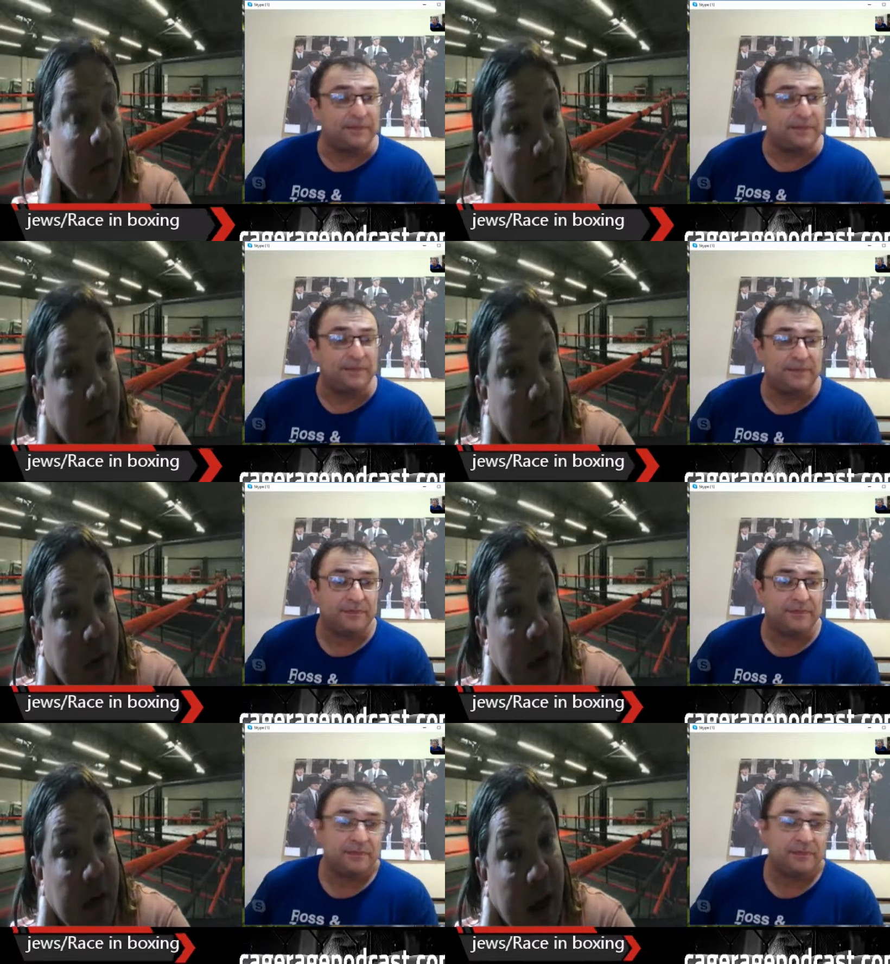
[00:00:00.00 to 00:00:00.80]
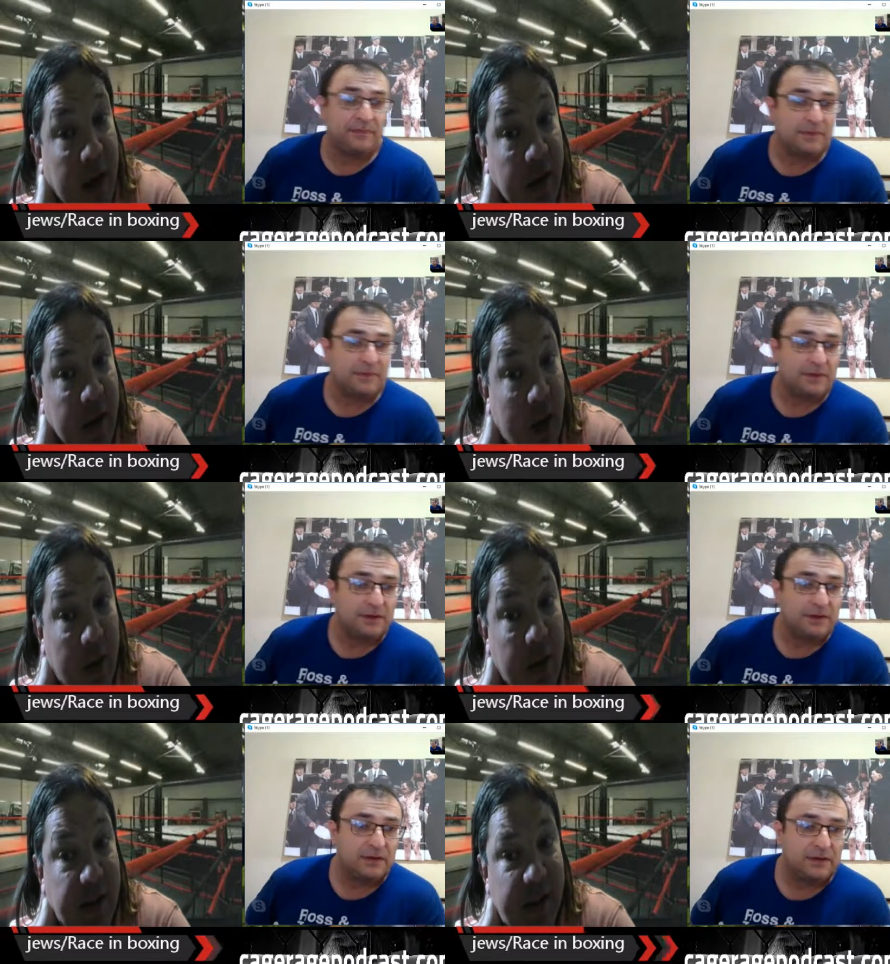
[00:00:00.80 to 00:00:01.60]
Speaker 1: and, and and you
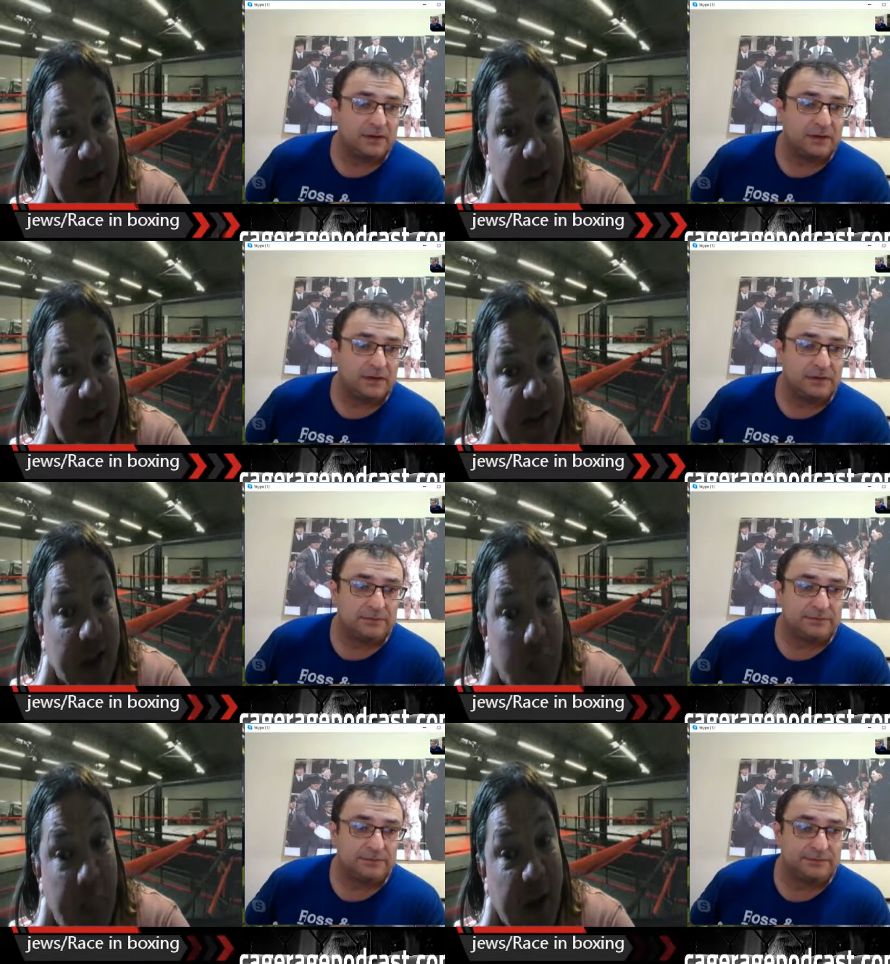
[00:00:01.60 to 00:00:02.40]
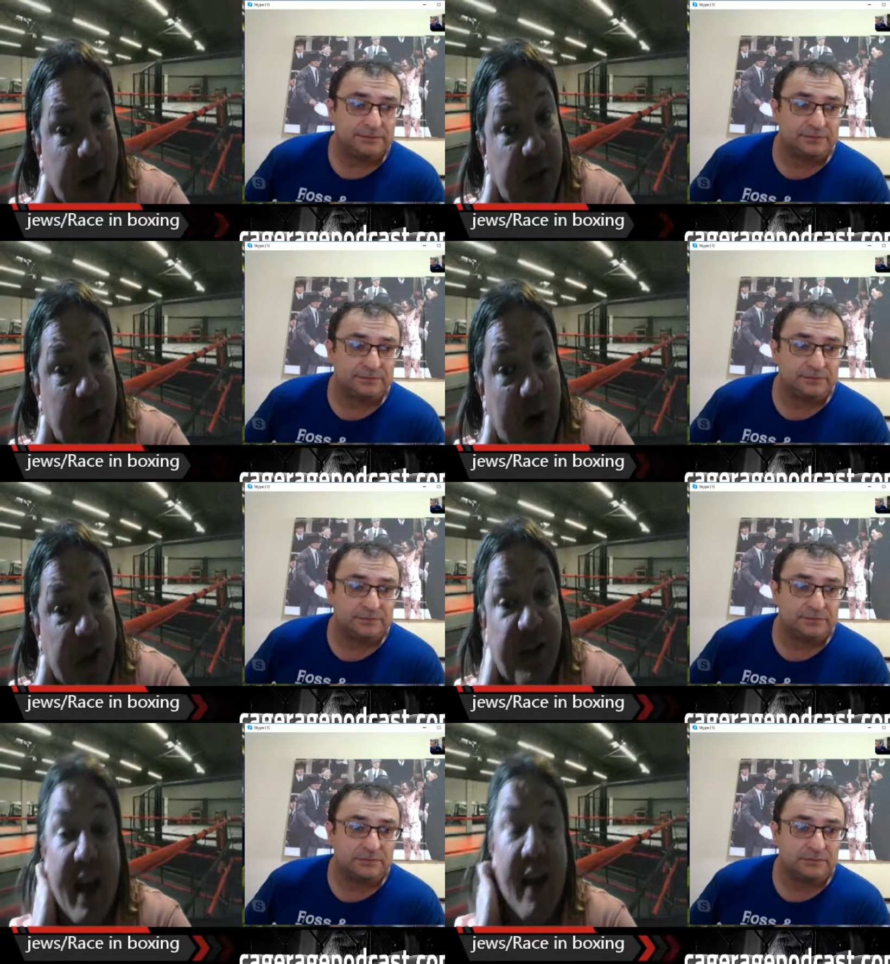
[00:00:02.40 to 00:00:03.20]
know, it's it still
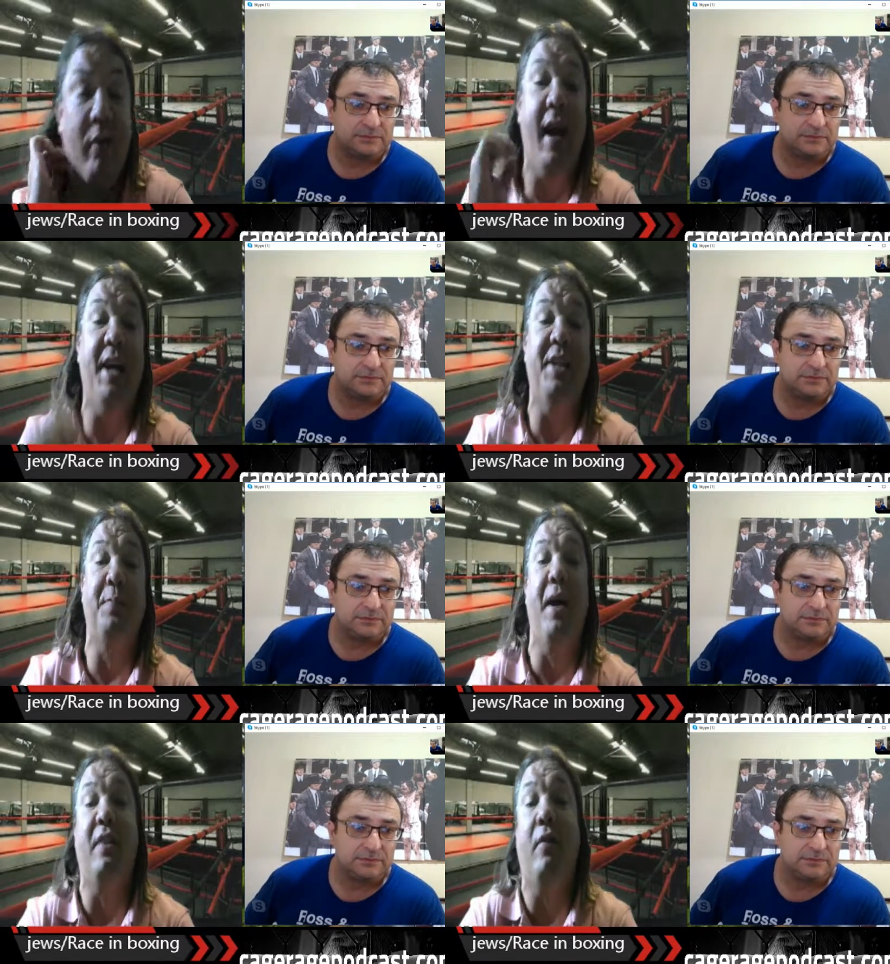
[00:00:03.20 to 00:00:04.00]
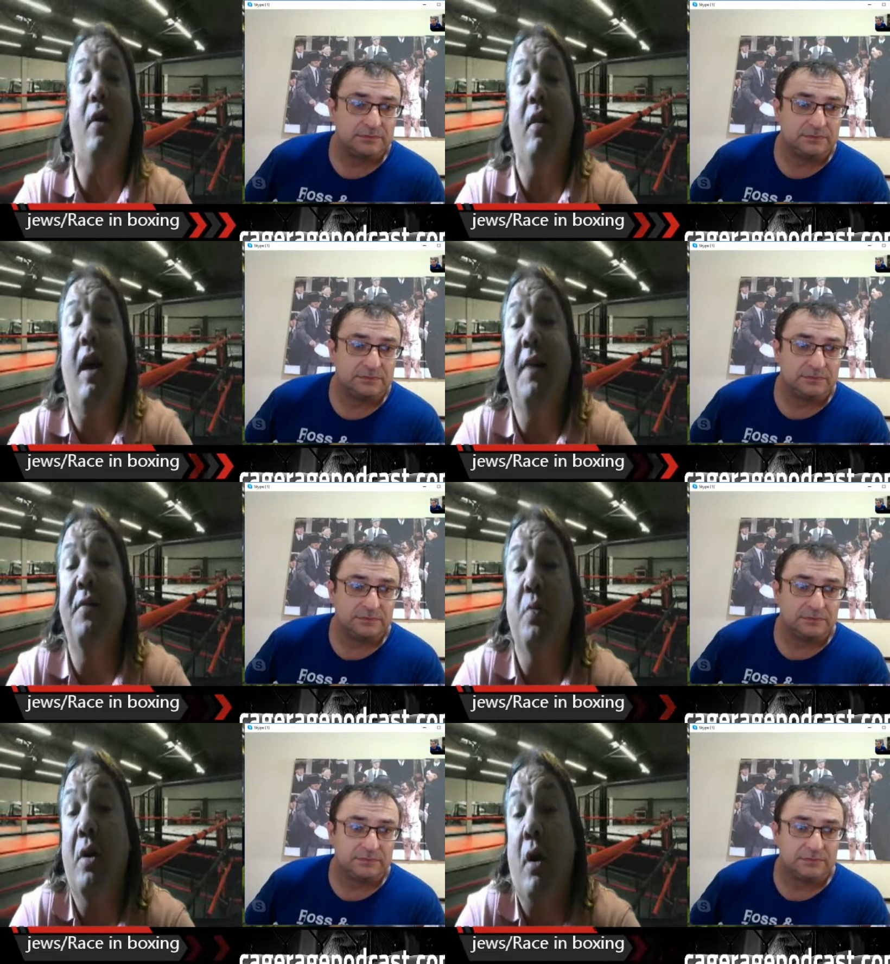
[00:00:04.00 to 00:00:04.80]
penetrates every aspect of our
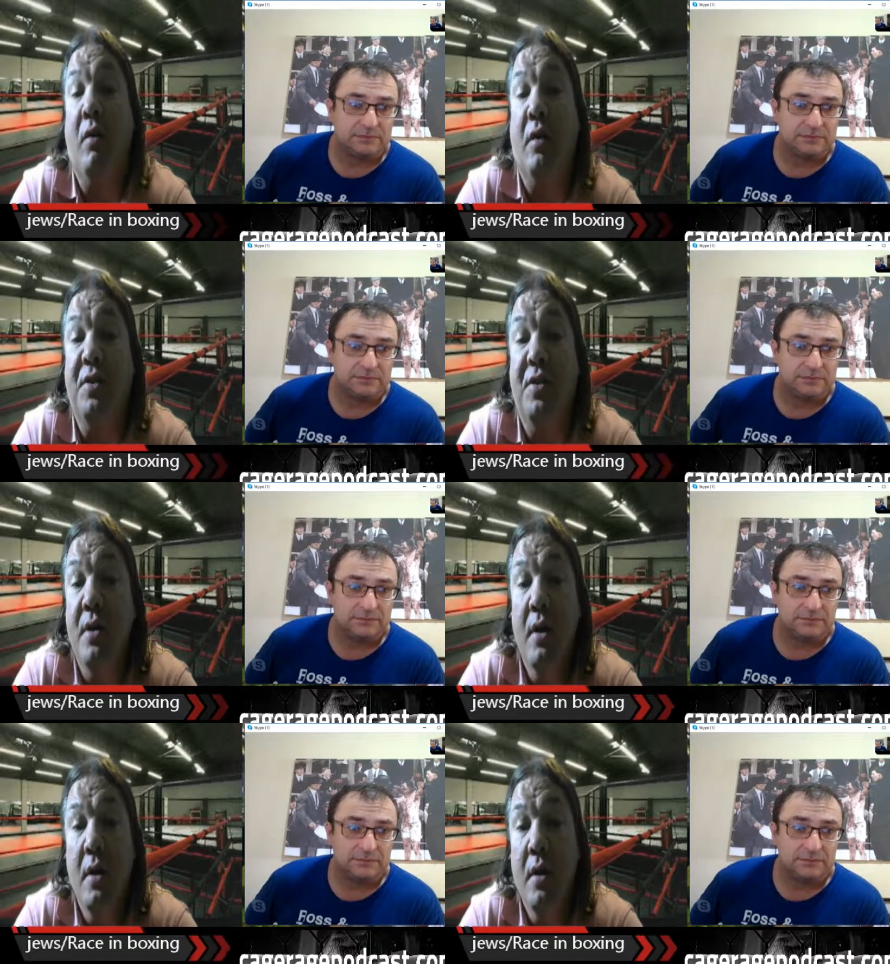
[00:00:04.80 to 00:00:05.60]
lives, regardless.